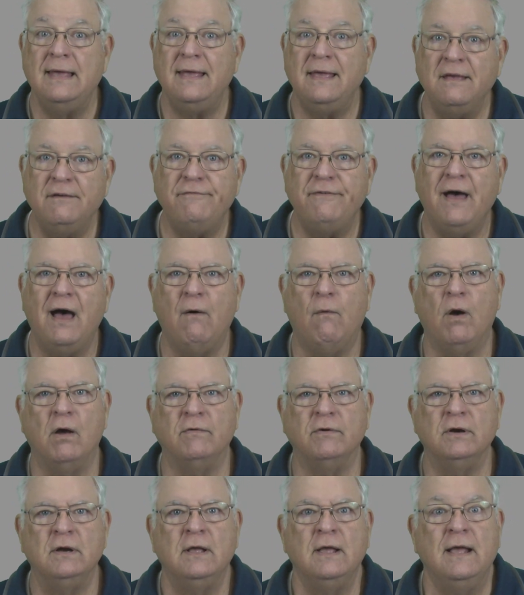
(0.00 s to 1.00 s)
If,
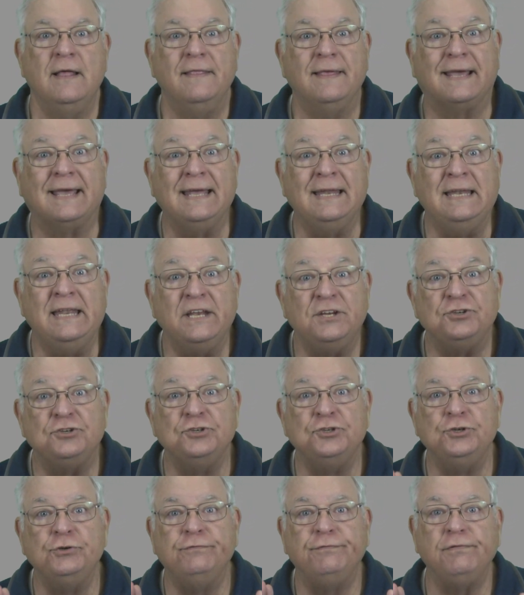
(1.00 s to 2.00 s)
however, the
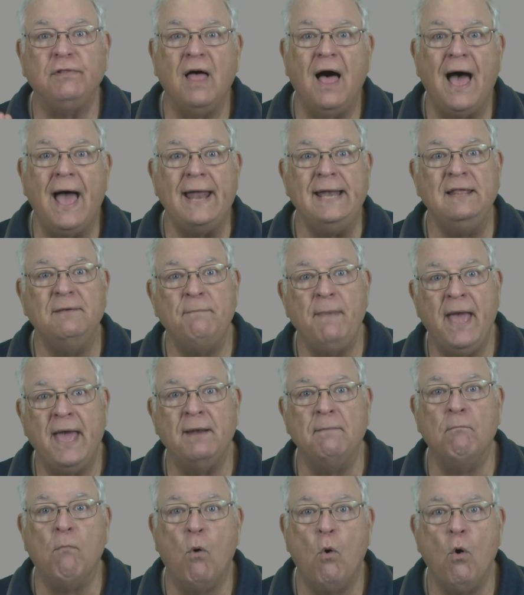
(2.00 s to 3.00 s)
conditions you fly
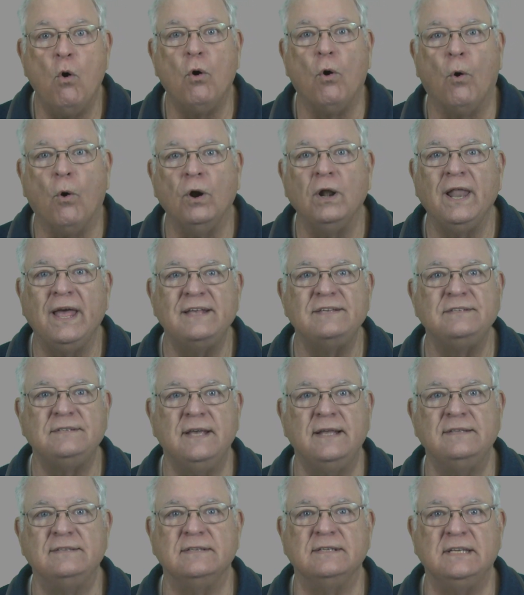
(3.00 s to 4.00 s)
demand more or less
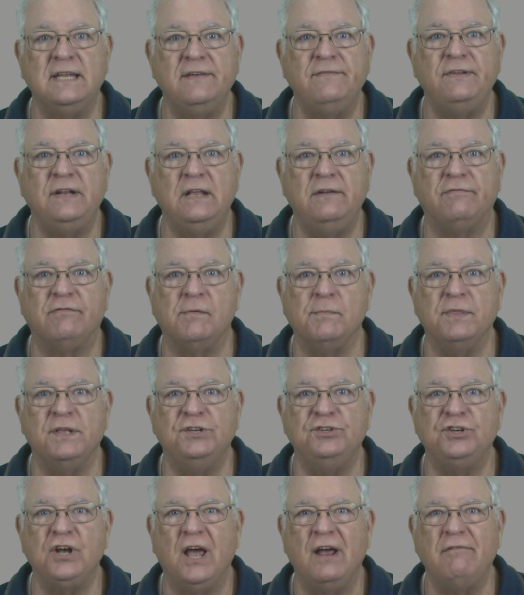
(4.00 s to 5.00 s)
sensitivity from the
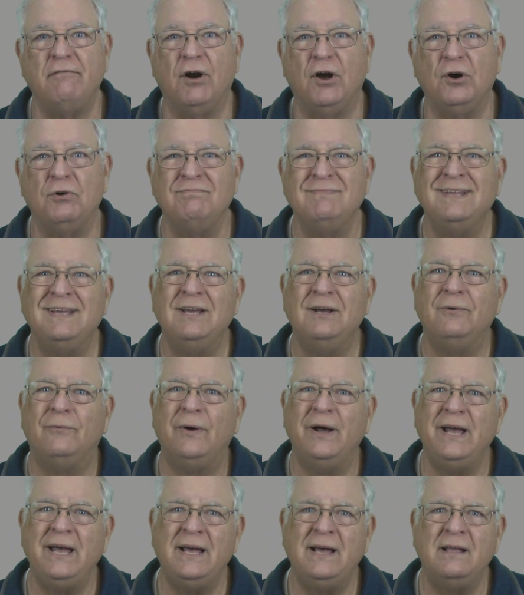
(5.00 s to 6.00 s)
gyro,
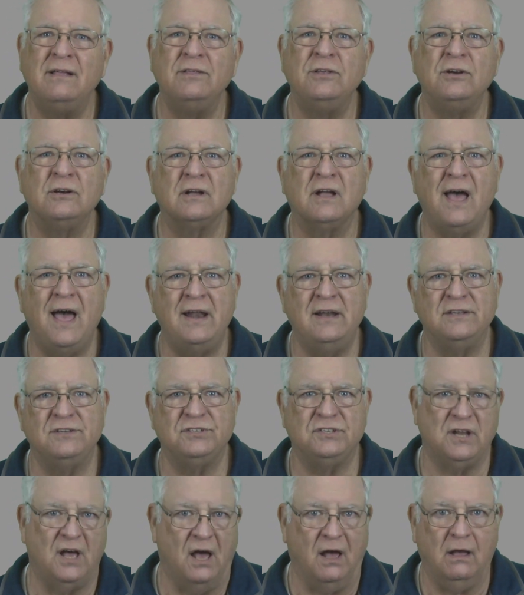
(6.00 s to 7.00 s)
well, you're kind of
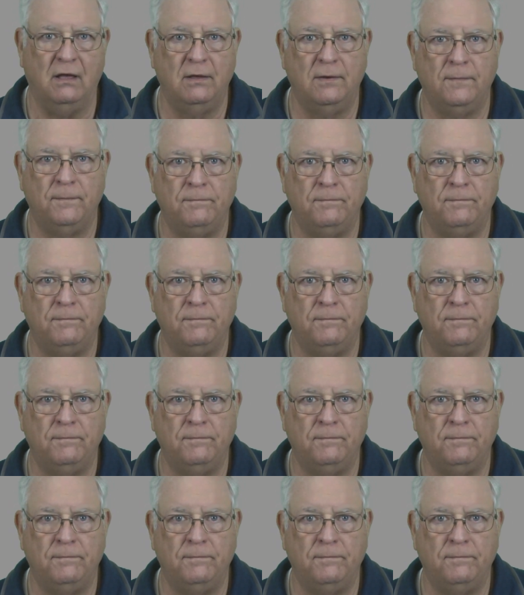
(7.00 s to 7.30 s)
stuck.